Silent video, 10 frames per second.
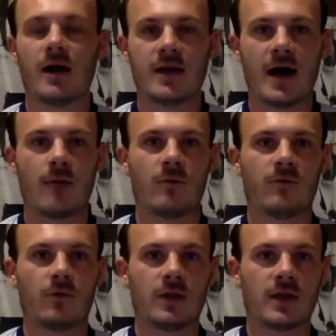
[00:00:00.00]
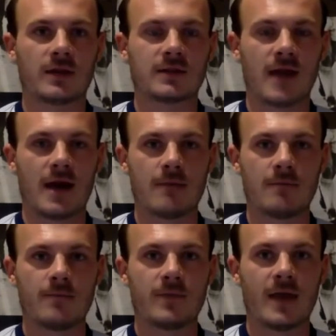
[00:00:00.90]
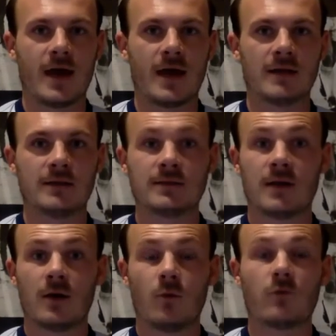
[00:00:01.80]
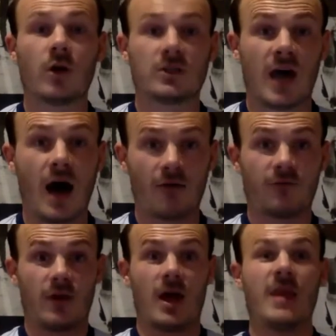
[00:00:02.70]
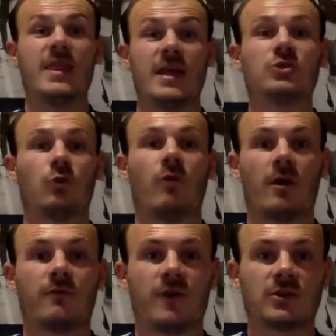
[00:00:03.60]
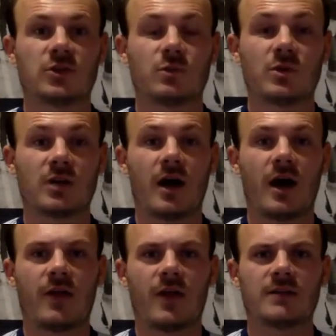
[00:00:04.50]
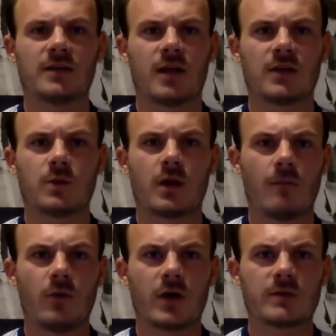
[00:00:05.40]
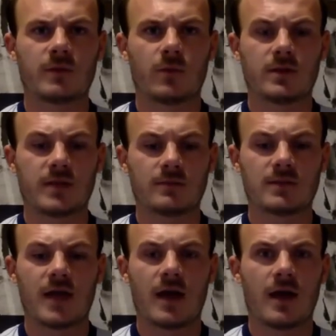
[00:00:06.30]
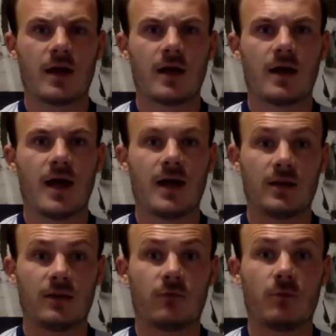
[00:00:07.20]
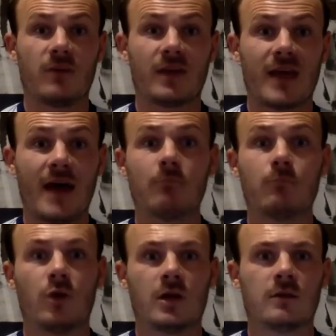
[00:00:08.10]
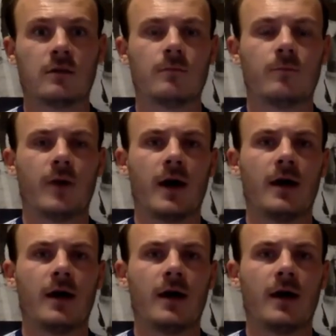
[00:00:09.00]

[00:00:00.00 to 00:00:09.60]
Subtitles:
out before the next game. And we've got a tough initial run of fixtures, which I think I said last week, I'm not expecting West Ham to get anything from it. They can, brilliant, but